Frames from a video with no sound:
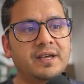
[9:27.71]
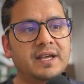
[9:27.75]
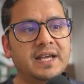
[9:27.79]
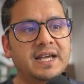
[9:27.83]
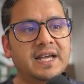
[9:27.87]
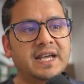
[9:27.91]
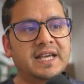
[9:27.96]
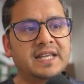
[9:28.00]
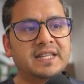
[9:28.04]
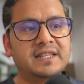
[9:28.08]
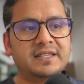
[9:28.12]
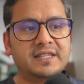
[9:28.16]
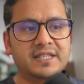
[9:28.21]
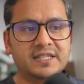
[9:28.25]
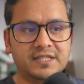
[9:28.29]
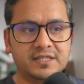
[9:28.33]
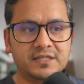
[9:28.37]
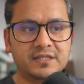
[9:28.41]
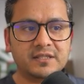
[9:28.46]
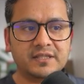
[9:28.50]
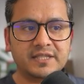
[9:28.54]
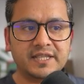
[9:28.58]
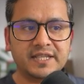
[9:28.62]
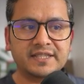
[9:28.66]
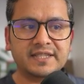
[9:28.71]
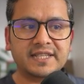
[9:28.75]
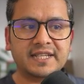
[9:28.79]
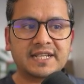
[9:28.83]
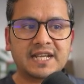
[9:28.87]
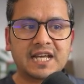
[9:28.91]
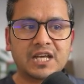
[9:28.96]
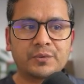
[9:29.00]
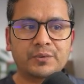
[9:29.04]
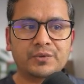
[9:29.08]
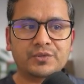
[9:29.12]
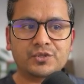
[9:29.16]
And this is the thing that
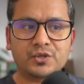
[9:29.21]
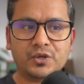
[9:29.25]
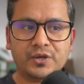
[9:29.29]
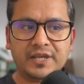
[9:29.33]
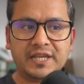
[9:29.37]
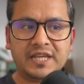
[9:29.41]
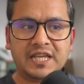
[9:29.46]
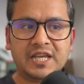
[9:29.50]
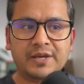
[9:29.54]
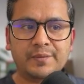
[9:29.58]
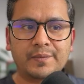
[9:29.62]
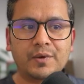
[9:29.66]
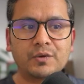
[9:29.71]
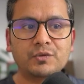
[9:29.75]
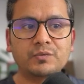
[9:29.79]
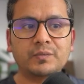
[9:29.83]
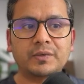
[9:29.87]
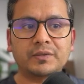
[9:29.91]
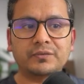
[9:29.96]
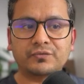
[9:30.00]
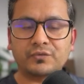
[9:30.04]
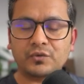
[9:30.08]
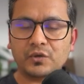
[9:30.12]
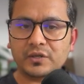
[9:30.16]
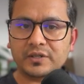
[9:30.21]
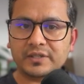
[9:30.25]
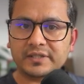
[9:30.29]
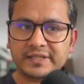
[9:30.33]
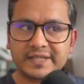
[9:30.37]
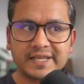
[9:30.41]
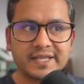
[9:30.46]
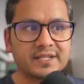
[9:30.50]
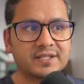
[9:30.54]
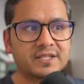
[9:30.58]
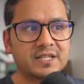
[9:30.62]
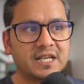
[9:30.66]
I was talking about. But for
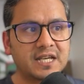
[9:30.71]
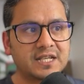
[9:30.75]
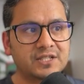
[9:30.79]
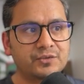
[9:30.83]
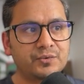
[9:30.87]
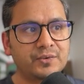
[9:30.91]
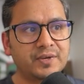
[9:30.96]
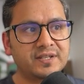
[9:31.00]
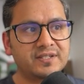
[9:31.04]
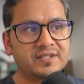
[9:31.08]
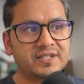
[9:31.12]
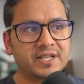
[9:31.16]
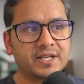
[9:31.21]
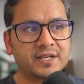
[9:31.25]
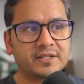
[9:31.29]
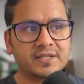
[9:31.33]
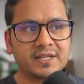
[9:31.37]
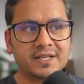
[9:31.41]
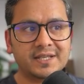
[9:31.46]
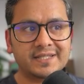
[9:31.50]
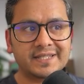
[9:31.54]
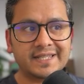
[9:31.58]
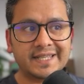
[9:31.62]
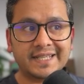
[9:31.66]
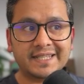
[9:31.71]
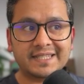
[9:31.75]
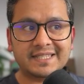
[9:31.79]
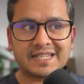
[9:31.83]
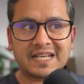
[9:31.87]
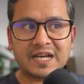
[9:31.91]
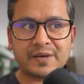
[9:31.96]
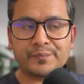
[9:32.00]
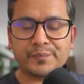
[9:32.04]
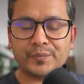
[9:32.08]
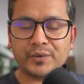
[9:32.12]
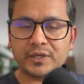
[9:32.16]
this, as you can see here, there is
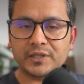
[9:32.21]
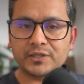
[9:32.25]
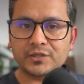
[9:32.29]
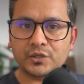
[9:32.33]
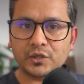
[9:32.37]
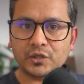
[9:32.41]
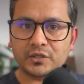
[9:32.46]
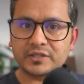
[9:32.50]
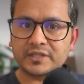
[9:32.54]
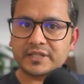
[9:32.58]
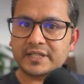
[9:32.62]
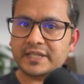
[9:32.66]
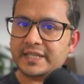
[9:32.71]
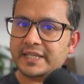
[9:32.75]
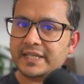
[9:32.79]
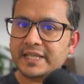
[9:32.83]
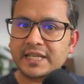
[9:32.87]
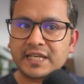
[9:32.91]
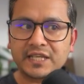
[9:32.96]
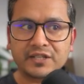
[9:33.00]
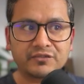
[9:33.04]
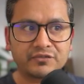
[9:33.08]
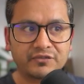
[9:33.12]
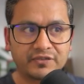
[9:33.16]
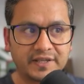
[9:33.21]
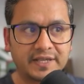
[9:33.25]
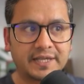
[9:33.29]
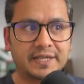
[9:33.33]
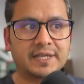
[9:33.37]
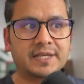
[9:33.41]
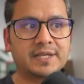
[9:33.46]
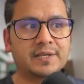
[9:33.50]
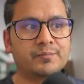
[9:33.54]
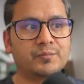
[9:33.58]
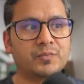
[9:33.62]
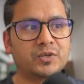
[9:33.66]
example.env.
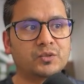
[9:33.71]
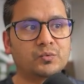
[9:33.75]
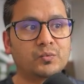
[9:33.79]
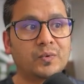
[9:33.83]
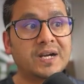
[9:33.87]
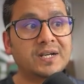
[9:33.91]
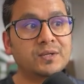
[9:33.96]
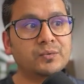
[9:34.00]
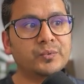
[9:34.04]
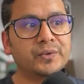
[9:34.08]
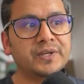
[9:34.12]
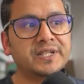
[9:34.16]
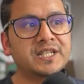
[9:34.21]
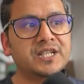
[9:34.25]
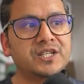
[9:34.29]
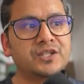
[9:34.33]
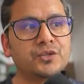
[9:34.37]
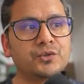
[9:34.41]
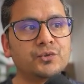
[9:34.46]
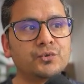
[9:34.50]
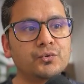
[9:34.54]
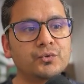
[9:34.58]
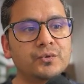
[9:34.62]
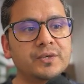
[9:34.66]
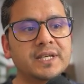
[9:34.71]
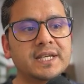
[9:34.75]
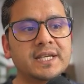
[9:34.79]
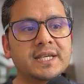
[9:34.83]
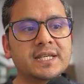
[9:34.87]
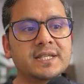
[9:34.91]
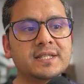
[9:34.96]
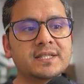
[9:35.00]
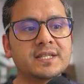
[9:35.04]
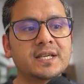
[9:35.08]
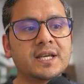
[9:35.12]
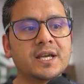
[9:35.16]
But what we need to do
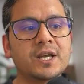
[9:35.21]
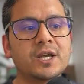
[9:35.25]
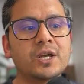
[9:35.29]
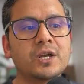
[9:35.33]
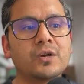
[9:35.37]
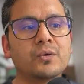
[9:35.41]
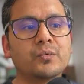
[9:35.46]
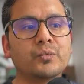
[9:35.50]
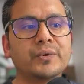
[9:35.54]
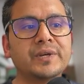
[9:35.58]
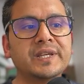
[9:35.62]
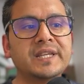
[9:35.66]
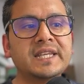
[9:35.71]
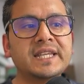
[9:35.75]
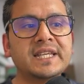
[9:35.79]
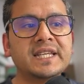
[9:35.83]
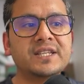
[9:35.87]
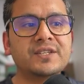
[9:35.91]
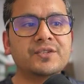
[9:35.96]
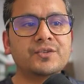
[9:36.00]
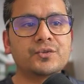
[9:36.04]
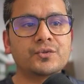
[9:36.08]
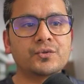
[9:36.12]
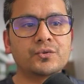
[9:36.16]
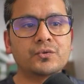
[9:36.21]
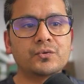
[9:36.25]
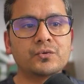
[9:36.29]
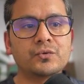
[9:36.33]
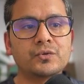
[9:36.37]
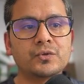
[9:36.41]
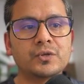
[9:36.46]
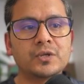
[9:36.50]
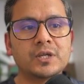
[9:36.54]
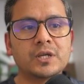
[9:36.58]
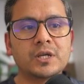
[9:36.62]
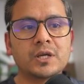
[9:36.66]
is, we need
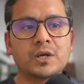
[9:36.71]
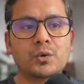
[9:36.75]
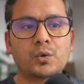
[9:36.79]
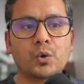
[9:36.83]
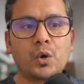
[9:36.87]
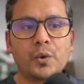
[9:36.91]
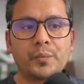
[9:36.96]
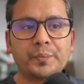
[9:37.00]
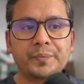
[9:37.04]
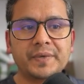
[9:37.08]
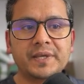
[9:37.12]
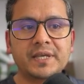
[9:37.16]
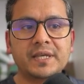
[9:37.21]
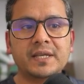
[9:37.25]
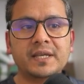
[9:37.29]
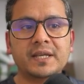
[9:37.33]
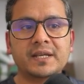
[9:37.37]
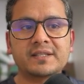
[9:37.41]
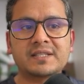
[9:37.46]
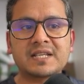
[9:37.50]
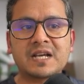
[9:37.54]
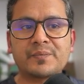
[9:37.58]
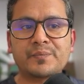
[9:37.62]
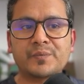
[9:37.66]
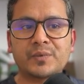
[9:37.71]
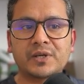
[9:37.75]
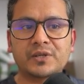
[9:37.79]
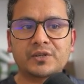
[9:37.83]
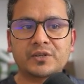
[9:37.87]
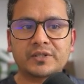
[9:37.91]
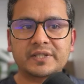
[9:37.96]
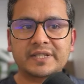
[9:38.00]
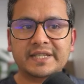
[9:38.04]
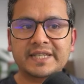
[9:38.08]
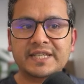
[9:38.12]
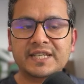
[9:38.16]
to copy
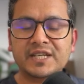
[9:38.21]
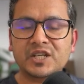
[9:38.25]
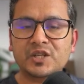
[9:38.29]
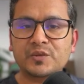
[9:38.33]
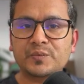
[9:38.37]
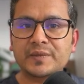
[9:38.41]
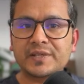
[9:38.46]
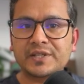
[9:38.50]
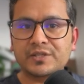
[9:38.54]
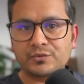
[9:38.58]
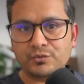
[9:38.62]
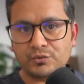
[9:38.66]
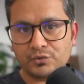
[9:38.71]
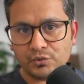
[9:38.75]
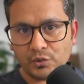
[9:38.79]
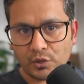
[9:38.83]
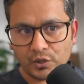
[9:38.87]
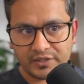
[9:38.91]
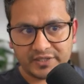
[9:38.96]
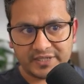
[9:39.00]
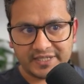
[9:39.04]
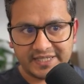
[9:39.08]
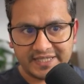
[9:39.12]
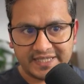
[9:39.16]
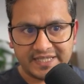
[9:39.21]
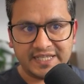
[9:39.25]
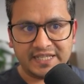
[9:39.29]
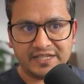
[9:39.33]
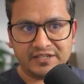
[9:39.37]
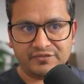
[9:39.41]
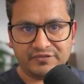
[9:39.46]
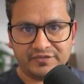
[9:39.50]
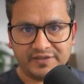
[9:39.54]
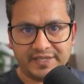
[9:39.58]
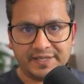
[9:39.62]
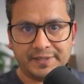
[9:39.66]
example.env to
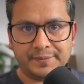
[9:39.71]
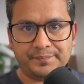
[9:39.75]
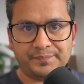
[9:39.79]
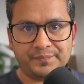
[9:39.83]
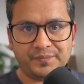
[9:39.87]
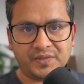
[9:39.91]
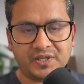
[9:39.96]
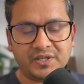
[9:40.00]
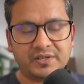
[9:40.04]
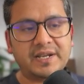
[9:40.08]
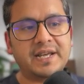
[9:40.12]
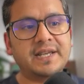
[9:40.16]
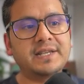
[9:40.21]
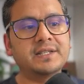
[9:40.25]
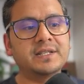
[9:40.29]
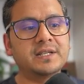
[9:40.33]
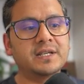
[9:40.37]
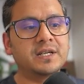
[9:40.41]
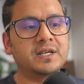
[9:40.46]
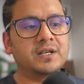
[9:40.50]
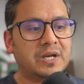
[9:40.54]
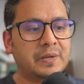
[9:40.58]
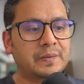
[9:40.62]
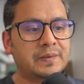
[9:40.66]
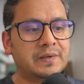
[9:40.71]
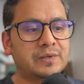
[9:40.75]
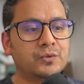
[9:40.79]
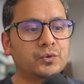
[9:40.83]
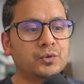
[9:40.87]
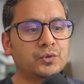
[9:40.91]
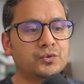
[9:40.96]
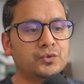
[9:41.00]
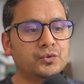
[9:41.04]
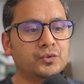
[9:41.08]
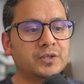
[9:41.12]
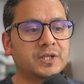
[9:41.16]
.env, right? I will
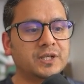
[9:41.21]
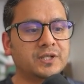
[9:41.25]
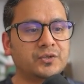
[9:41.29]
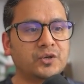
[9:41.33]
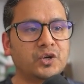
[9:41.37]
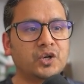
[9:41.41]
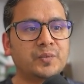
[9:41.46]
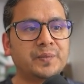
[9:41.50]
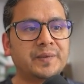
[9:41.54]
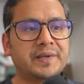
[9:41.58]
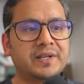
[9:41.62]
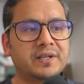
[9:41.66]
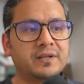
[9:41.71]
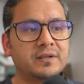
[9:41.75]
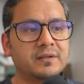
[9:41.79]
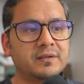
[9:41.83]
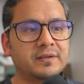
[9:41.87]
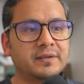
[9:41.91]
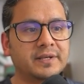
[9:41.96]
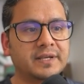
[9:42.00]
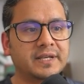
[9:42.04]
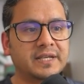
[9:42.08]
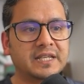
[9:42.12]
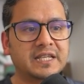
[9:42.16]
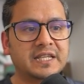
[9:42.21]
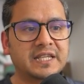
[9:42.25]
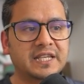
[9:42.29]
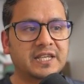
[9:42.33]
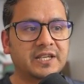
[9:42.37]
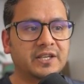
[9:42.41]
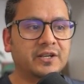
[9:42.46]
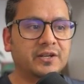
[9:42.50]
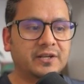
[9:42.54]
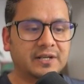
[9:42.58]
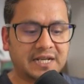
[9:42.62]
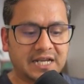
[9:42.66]
go to the terminal, and
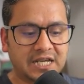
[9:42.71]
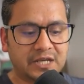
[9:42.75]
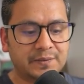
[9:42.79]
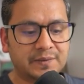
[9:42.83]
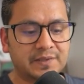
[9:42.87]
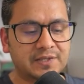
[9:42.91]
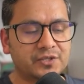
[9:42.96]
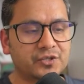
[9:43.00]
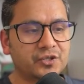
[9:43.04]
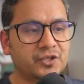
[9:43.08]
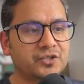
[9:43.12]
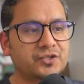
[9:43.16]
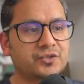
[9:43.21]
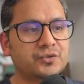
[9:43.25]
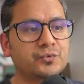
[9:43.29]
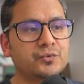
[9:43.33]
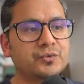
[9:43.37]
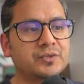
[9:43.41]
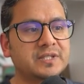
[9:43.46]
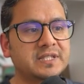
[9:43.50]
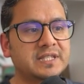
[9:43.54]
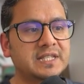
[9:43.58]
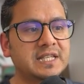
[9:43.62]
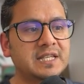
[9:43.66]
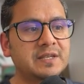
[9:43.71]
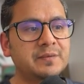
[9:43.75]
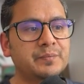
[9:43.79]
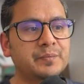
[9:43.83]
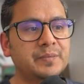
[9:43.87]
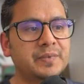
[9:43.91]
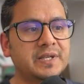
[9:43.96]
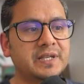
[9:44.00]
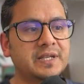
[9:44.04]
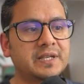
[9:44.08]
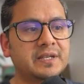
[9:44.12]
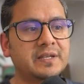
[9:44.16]
here I will just to
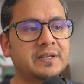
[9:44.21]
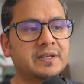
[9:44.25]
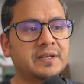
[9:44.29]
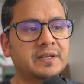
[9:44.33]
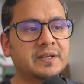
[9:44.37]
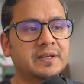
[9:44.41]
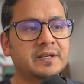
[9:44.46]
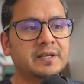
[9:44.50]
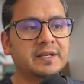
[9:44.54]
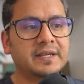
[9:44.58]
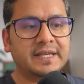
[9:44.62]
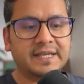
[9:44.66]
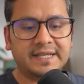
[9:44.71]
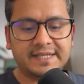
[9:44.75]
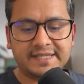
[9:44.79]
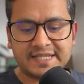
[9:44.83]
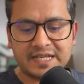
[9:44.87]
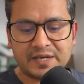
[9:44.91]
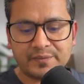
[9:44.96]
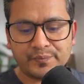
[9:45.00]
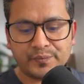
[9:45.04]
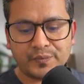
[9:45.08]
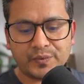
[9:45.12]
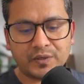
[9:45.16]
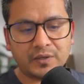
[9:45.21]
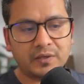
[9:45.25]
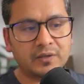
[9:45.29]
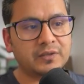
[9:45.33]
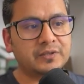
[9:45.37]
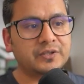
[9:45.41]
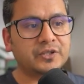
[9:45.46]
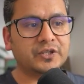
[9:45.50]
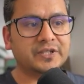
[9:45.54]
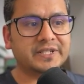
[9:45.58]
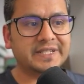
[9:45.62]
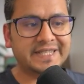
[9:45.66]
cp
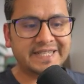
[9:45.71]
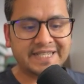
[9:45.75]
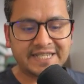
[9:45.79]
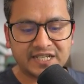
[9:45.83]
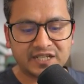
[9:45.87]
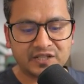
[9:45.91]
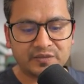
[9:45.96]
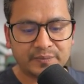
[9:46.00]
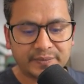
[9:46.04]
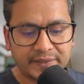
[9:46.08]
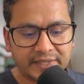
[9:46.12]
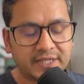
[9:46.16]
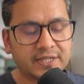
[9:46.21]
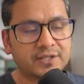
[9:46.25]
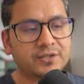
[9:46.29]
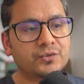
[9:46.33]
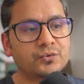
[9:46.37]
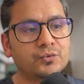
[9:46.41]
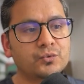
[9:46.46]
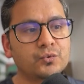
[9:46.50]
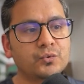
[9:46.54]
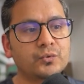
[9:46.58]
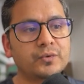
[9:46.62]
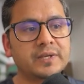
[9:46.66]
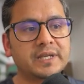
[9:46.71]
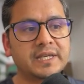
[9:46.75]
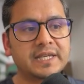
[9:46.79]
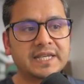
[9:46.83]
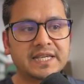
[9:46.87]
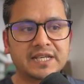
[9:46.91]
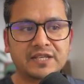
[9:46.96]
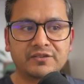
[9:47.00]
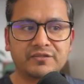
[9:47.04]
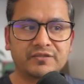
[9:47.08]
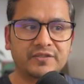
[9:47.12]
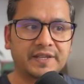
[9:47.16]
example.env to
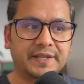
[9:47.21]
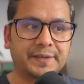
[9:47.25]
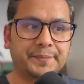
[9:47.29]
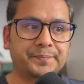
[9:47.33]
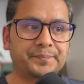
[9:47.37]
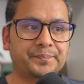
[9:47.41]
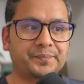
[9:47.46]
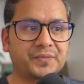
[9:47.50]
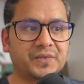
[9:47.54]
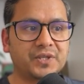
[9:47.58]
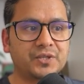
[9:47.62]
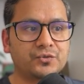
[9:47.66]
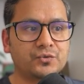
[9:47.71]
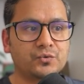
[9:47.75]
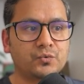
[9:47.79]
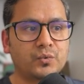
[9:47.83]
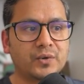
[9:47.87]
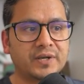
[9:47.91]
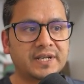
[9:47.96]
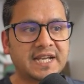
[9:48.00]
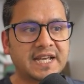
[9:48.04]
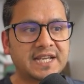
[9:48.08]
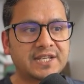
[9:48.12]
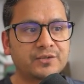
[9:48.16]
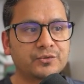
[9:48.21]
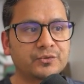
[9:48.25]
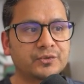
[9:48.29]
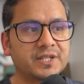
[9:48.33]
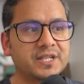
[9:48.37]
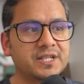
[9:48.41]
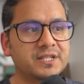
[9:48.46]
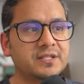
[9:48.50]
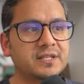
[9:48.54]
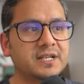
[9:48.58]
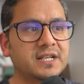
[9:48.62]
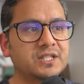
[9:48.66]
env. So when I do
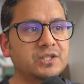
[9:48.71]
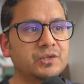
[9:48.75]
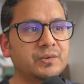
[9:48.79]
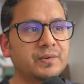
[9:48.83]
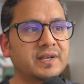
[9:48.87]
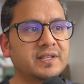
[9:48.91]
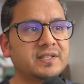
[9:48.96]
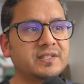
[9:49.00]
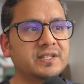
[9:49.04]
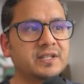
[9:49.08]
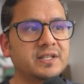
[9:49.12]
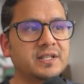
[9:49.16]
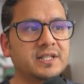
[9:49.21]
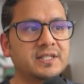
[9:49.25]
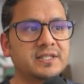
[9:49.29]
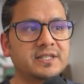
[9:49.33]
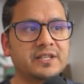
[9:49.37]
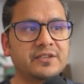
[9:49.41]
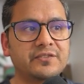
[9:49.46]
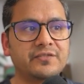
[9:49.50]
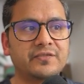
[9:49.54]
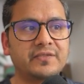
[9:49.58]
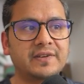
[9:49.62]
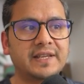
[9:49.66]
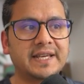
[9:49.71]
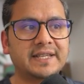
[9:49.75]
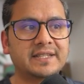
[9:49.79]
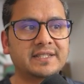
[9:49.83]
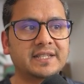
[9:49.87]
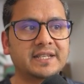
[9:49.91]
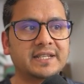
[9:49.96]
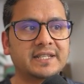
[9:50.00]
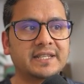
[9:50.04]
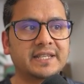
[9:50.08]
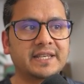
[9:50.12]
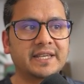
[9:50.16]
this, as you can see, it is
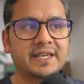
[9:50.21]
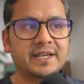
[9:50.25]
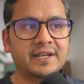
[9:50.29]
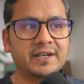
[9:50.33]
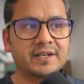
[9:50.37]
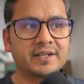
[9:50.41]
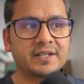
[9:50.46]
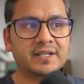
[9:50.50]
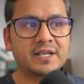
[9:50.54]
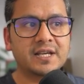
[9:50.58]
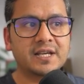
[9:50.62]
reflected here.